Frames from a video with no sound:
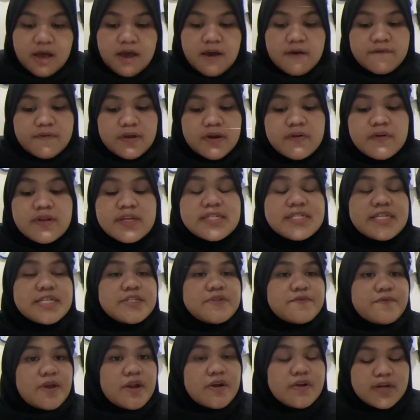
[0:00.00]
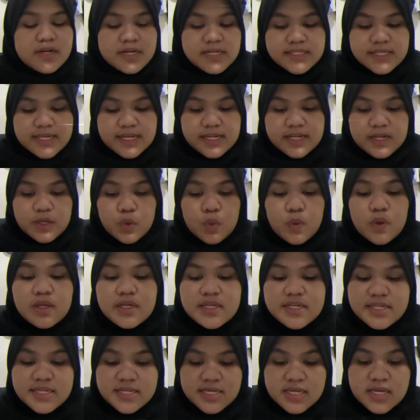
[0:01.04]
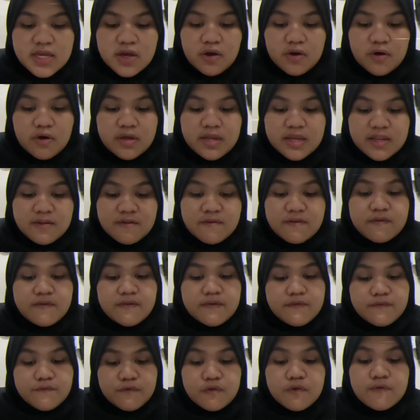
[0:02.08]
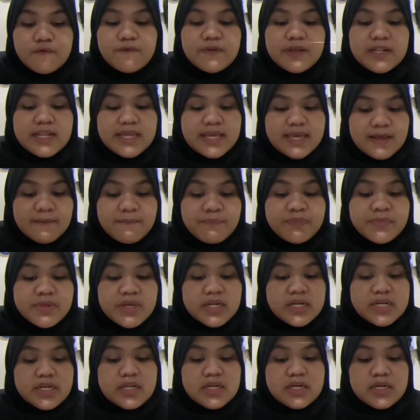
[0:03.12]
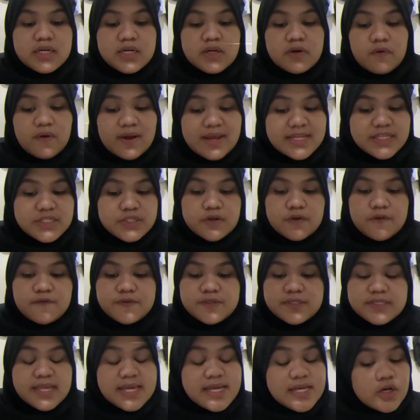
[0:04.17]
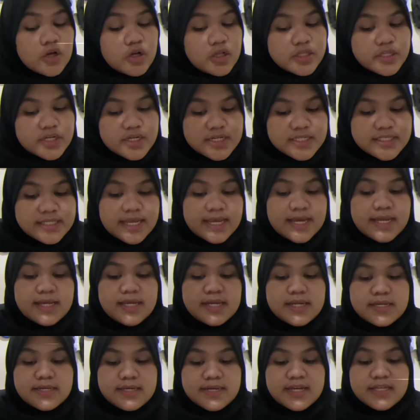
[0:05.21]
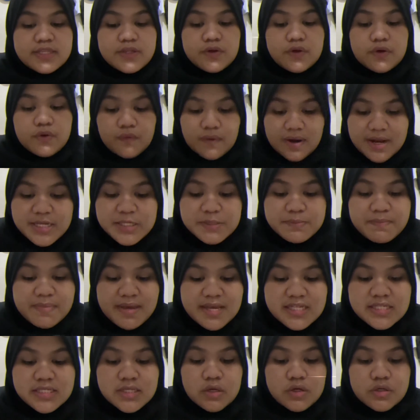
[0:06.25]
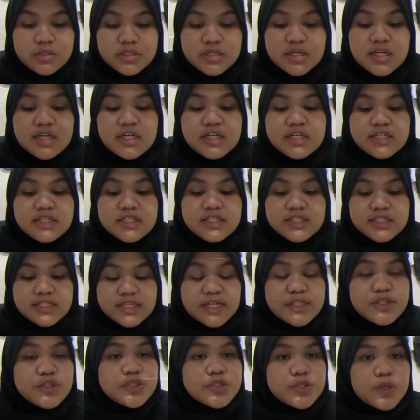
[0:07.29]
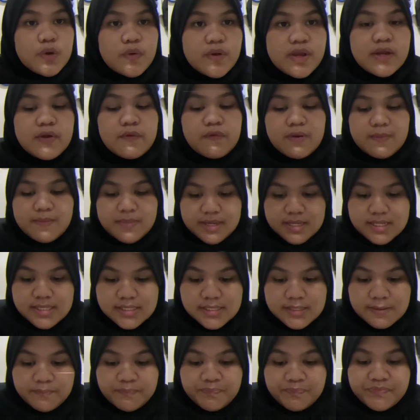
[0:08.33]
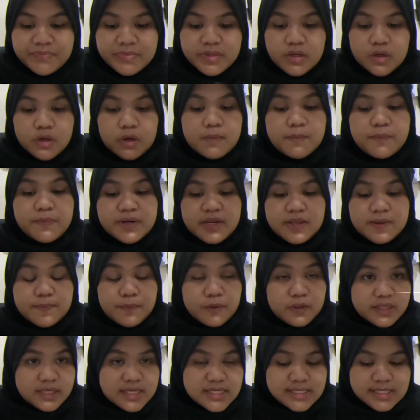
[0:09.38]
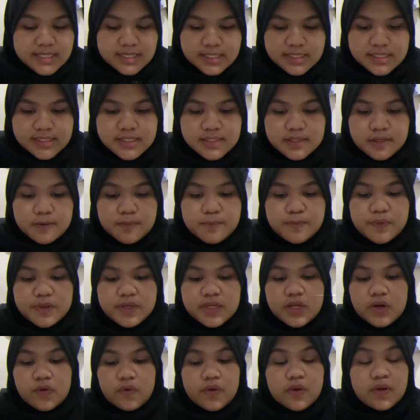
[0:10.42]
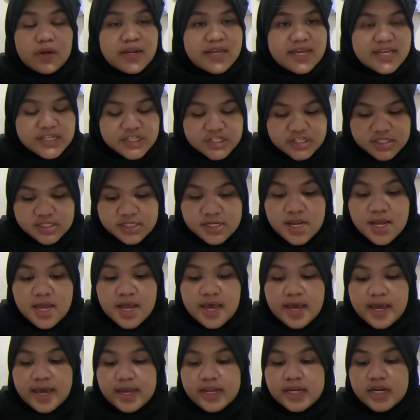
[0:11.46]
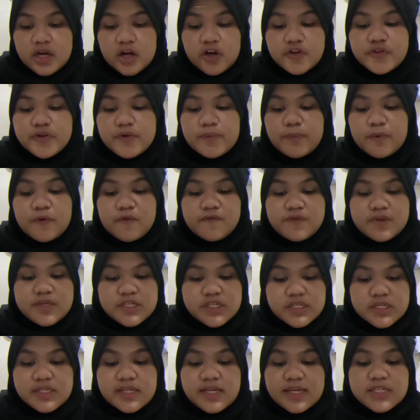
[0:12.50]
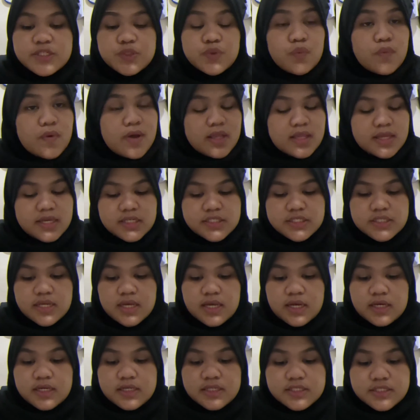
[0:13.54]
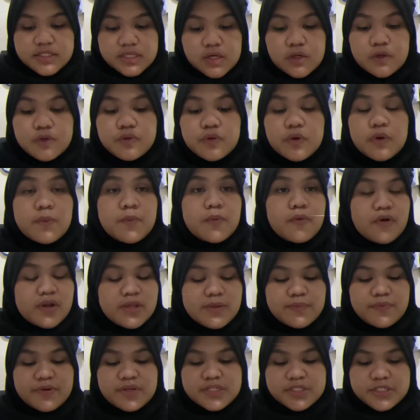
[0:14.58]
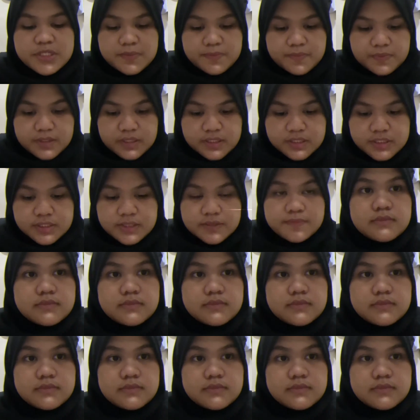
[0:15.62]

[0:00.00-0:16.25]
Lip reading: Fairness is fairness and equality in fulfilling the rights of stakeholders that arise based on statutory agreements, company policies, company regulation, and other provisions, as well as sound corporate principles.